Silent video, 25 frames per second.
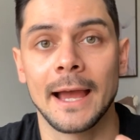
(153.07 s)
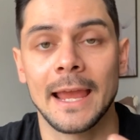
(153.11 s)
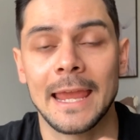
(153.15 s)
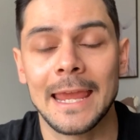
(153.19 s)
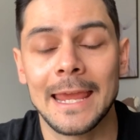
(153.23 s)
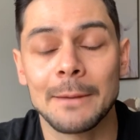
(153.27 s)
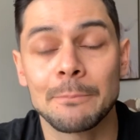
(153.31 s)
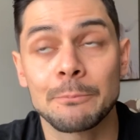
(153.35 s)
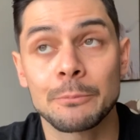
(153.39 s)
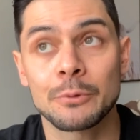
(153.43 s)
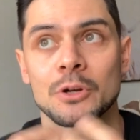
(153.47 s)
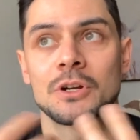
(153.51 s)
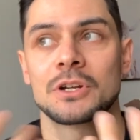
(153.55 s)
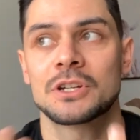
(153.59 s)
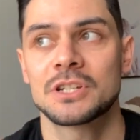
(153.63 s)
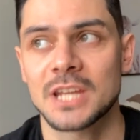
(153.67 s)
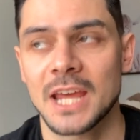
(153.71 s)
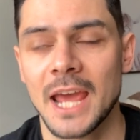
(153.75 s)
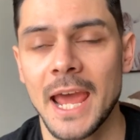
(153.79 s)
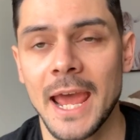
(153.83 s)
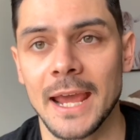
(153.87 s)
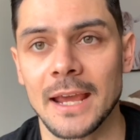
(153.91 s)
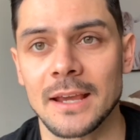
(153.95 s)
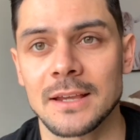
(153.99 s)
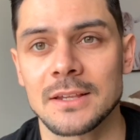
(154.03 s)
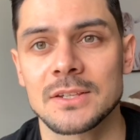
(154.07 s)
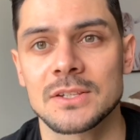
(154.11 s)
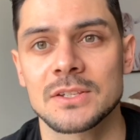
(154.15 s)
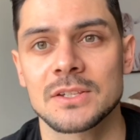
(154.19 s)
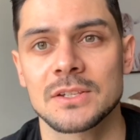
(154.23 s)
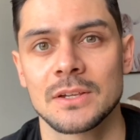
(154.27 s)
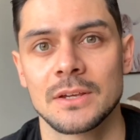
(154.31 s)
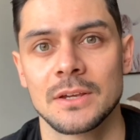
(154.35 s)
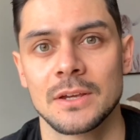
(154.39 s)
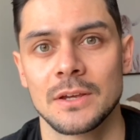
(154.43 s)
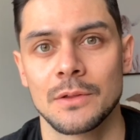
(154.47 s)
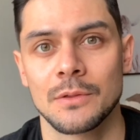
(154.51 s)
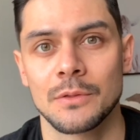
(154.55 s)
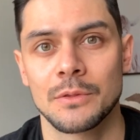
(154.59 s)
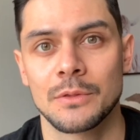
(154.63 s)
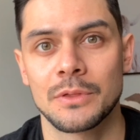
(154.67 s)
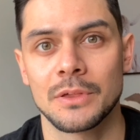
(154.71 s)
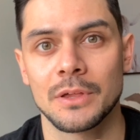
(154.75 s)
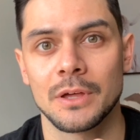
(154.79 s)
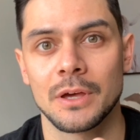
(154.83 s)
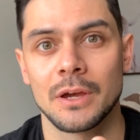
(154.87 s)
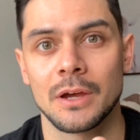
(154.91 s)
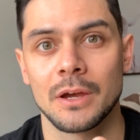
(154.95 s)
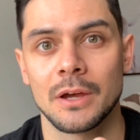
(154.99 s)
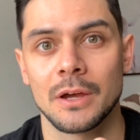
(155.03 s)
It protects
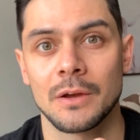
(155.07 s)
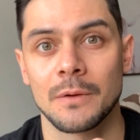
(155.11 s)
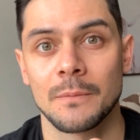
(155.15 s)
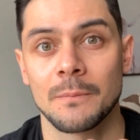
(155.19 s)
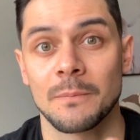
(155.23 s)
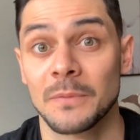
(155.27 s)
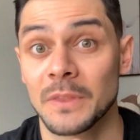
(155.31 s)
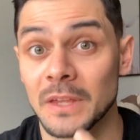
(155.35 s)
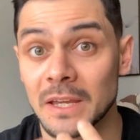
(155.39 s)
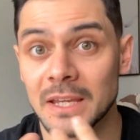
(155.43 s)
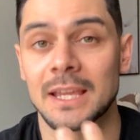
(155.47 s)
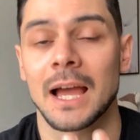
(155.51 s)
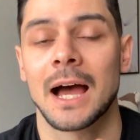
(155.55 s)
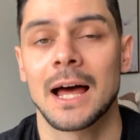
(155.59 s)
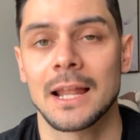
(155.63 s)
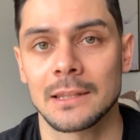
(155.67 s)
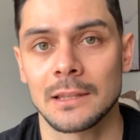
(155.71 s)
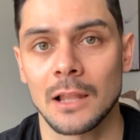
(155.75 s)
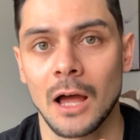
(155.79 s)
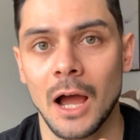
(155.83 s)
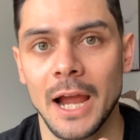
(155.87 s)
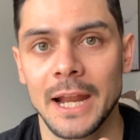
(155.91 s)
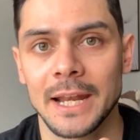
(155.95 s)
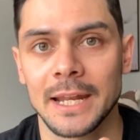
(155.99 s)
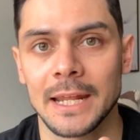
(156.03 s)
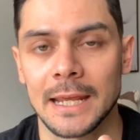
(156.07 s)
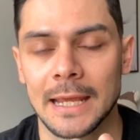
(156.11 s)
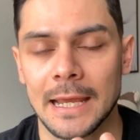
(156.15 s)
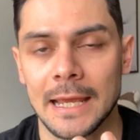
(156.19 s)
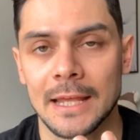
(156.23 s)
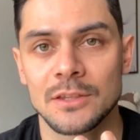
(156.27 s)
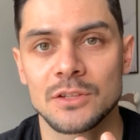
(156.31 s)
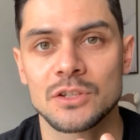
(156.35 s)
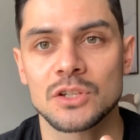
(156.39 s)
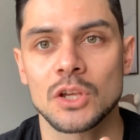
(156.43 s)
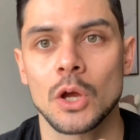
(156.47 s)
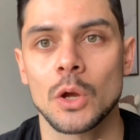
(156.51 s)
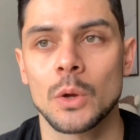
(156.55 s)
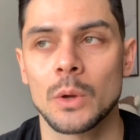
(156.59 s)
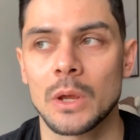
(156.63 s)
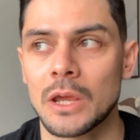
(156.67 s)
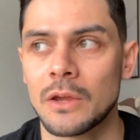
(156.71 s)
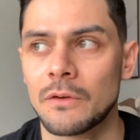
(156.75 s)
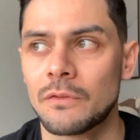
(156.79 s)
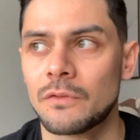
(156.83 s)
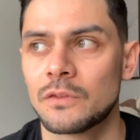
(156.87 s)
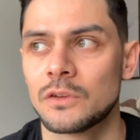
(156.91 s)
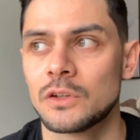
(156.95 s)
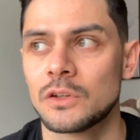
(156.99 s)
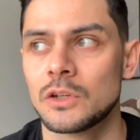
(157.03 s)
the gut lining. And so
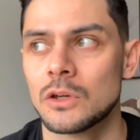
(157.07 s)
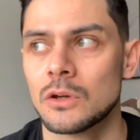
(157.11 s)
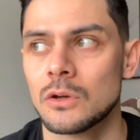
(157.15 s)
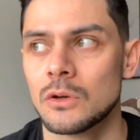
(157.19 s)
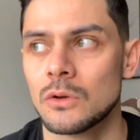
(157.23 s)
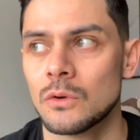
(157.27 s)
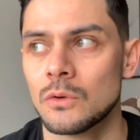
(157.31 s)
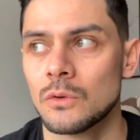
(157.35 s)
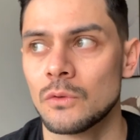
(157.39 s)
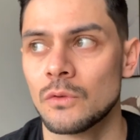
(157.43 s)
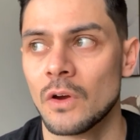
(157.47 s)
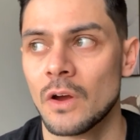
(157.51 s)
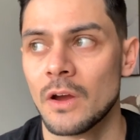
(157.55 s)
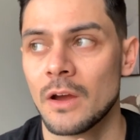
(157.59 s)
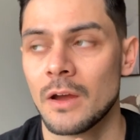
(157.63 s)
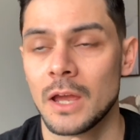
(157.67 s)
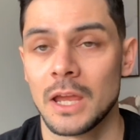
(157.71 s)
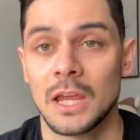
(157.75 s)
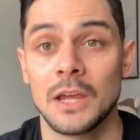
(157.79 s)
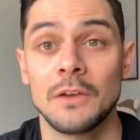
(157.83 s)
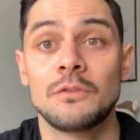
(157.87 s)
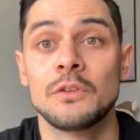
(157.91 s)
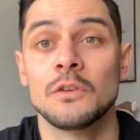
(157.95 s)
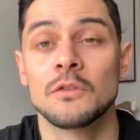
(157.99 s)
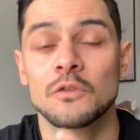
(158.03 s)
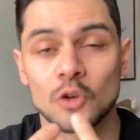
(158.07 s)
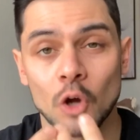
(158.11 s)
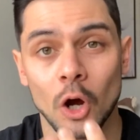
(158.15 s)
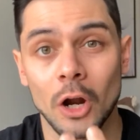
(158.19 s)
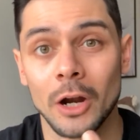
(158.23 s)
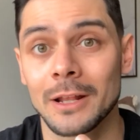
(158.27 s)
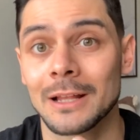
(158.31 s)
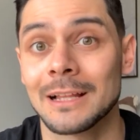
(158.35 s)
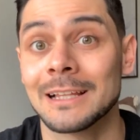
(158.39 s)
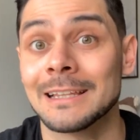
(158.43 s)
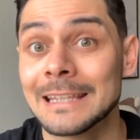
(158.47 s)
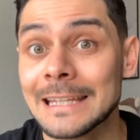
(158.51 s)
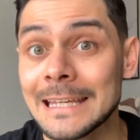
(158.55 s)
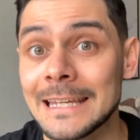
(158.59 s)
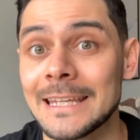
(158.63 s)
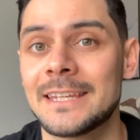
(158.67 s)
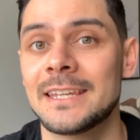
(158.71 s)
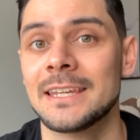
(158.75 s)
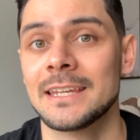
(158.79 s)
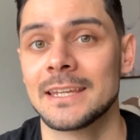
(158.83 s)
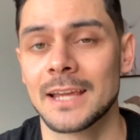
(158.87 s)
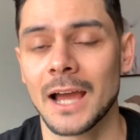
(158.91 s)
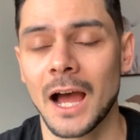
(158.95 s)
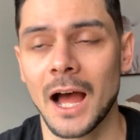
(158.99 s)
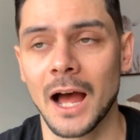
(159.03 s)
if you've got a
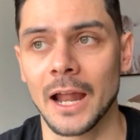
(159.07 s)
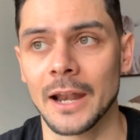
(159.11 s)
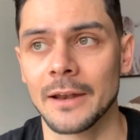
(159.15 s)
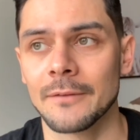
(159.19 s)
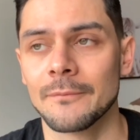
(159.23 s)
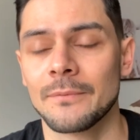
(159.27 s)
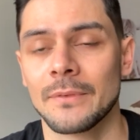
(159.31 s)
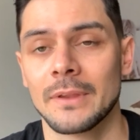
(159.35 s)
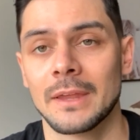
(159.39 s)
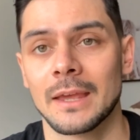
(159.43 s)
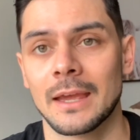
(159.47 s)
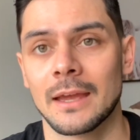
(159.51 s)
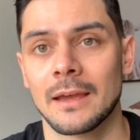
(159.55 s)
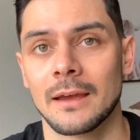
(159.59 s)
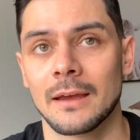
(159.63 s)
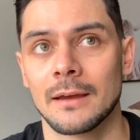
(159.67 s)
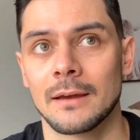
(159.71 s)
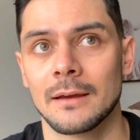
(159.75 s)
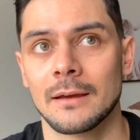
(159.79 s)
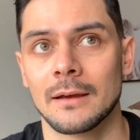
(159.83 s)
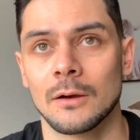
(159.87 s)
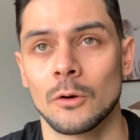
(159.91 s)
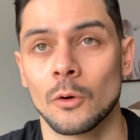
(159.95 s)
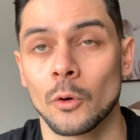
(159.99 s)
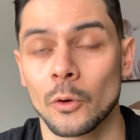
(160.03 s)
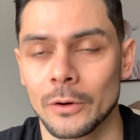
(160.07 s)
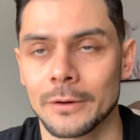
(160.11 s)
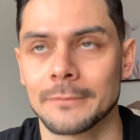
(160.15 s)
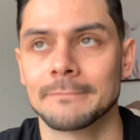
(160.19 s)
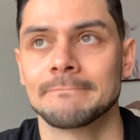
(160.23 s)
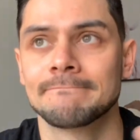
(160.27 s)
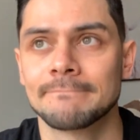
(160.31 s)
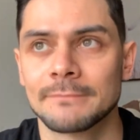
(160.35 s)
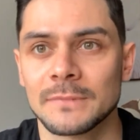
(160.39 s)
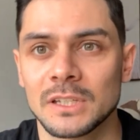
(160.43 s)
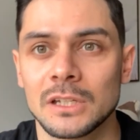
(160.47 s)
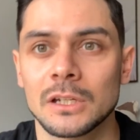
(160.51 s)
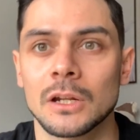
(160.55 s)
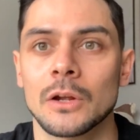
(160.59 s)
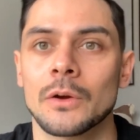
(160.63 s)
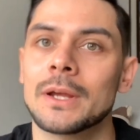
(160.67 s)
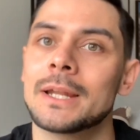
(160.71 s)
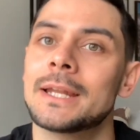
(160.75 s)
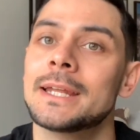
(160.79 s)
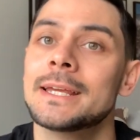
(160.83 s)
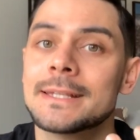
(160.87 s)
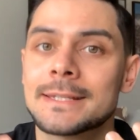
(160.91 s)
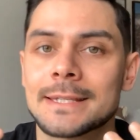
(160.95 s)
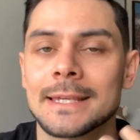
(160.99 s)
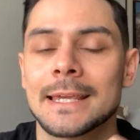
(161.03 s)
leaky gut, or you know, it
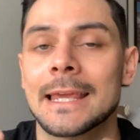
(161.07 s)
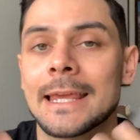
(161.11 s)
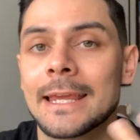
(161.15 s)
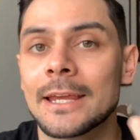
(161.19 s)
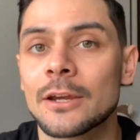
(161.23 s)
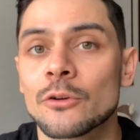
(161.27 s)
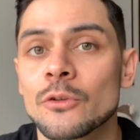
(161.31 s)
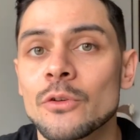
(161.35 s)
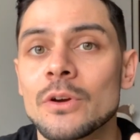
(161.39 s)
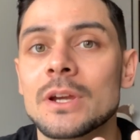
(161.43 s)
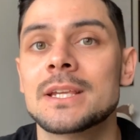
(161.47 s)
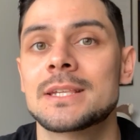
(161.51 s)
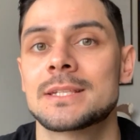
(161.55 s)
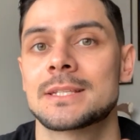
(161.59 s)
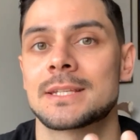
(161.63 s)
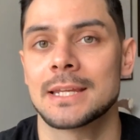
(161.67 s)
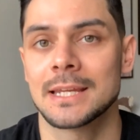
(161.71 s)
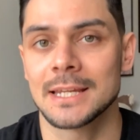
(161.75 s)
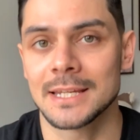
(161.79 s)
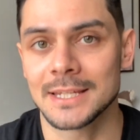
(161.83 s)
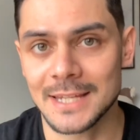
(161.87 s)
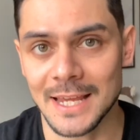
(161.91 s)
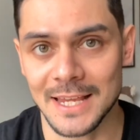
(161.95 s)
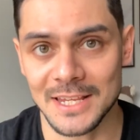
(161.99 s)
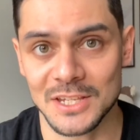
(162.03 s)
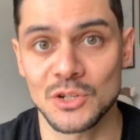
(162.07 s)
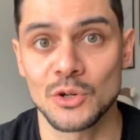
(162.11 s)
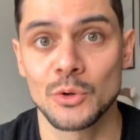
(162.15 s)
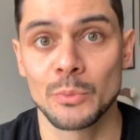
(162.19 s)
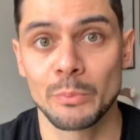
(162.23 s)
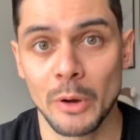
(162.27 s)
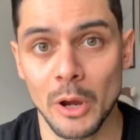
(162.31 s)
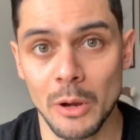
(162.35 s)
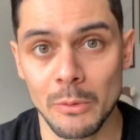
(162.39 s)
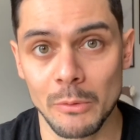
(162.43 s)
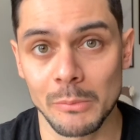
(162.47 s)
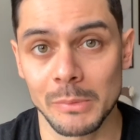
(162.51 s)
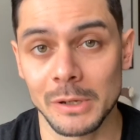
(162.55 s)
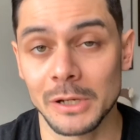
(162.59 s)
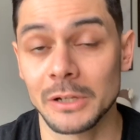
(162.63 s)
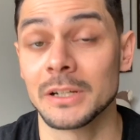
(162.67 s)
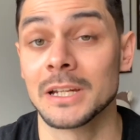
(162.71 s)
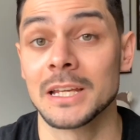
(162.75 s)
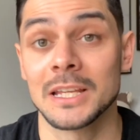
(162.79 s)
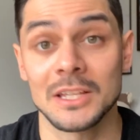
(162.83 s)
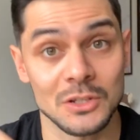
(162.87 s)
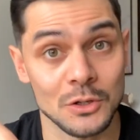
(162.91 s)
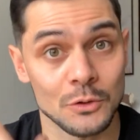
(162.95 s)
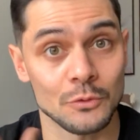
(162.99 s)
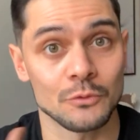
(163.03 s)
is increased intestinal
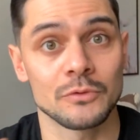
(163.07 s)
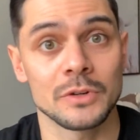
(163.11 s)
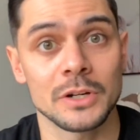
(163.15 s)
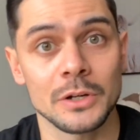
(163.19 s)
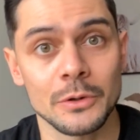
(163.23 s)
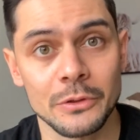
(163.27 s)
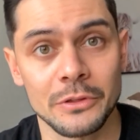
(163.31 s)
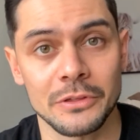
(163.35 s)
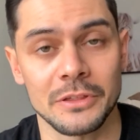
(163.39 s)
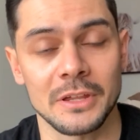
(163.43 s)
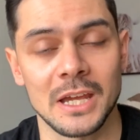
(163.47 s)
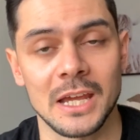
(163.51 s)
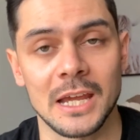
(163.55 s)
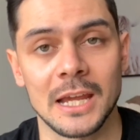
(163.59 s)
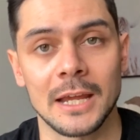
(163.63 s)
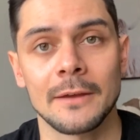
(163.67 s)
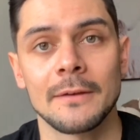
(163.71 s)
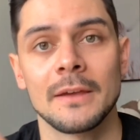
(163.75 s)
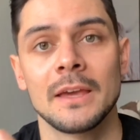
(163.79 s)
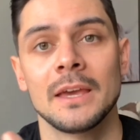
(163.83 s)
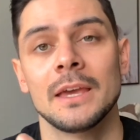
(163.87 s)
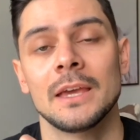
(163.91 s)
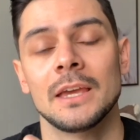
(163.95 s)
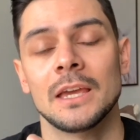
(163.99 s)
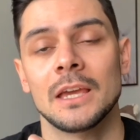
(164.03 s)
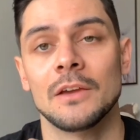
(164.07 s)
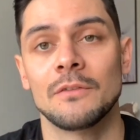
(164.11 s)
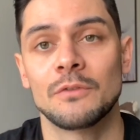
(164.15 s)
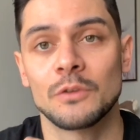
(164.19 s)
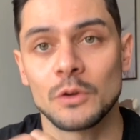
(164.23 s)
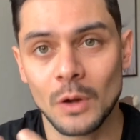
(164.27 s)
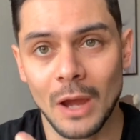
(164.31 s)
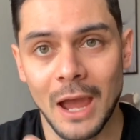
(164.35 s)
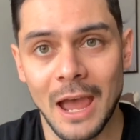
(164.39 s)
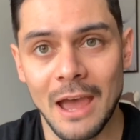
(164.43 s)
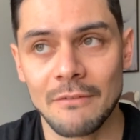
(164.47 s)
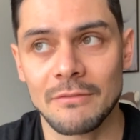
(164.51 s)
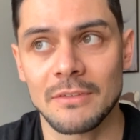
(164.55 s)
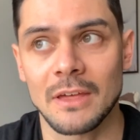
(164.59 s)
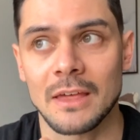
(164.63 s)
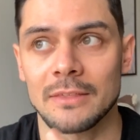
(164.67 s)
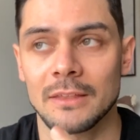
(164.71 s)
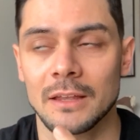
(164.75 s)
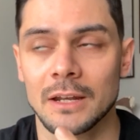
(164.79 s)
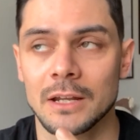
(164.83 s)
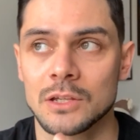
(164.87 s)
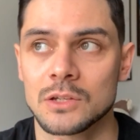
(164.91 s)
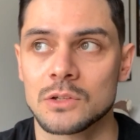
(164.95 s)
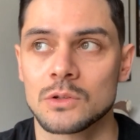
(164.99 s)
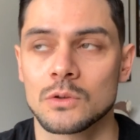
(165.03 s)
permeability. It's a real thing. If you have that,
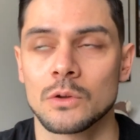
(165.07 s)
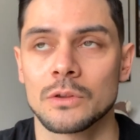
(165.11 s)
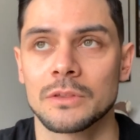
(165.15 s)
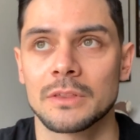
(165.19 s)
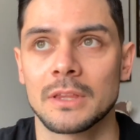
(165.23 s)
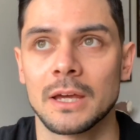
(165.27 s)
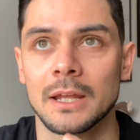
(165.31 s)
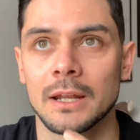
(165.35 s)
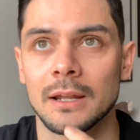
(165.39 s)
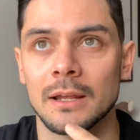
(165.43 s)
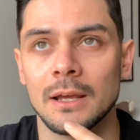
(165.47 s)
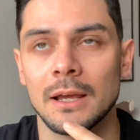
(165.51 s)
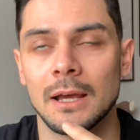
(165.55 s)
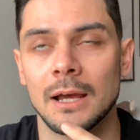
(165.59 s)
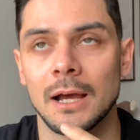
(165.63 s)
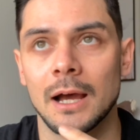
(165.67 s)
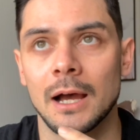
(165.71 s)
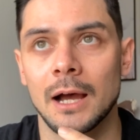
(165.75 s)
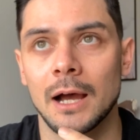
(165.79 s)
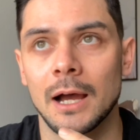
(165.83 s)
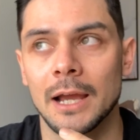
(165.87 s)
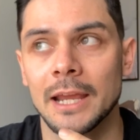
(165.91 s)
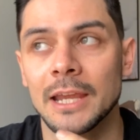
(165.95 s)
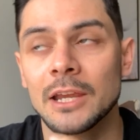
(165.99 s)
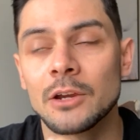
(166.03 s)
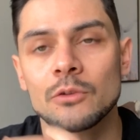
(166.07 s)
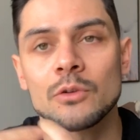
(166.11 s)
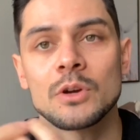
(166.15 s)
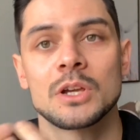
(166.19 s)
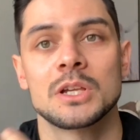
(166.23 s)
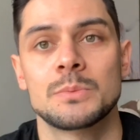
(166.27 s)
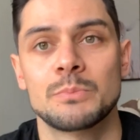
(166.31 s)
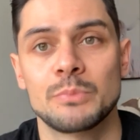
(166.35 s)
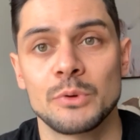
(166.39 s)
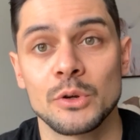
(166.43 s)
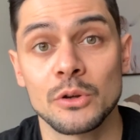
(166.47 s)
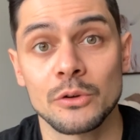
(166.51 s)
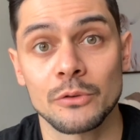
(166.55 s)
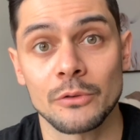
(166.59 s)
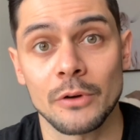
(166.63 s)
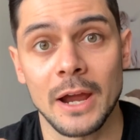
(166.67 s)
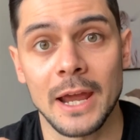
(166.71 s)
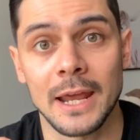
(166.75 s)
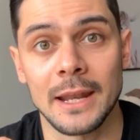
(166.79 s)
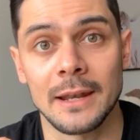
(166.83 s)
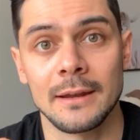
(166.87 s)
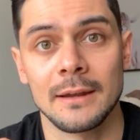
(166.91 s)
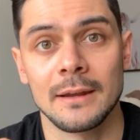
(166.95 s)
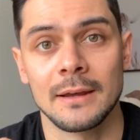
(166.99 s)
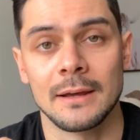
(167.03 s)
then it's thought that increased
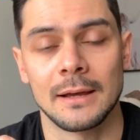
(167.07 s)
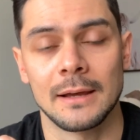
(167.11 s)
butyrate